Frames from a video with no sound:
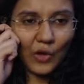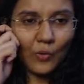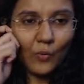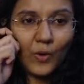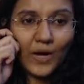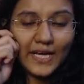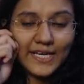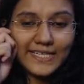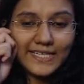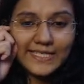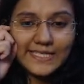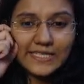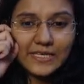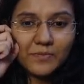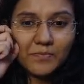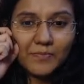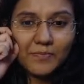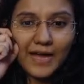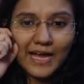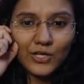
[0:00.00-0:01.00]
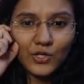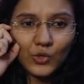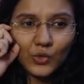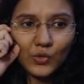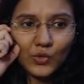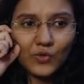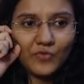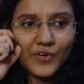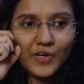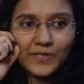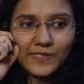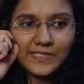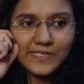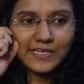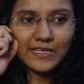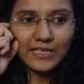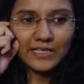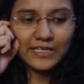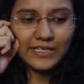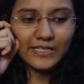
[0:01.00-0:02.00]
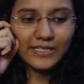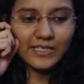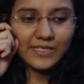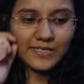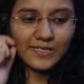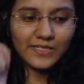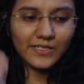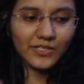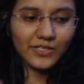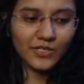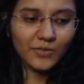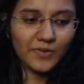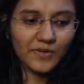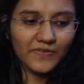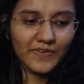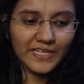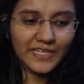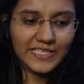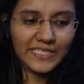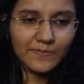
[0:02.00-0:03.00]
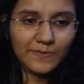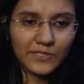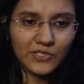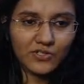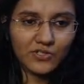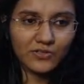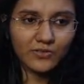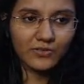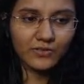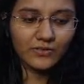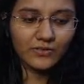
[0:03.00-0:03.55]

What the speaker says: Why is the mango of Hosahalli considered to be very special?